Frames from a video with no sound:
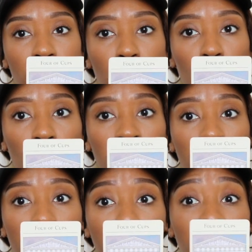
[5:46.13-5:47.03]
You will
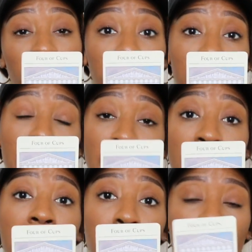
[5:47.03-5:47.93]
come up feeling
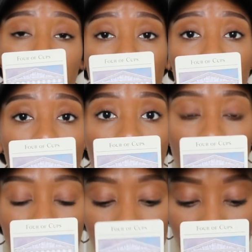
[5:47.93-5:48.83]
empty.
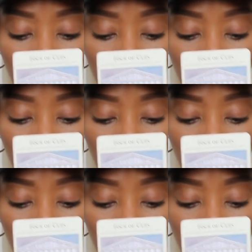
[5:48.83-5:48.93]
Um, this is a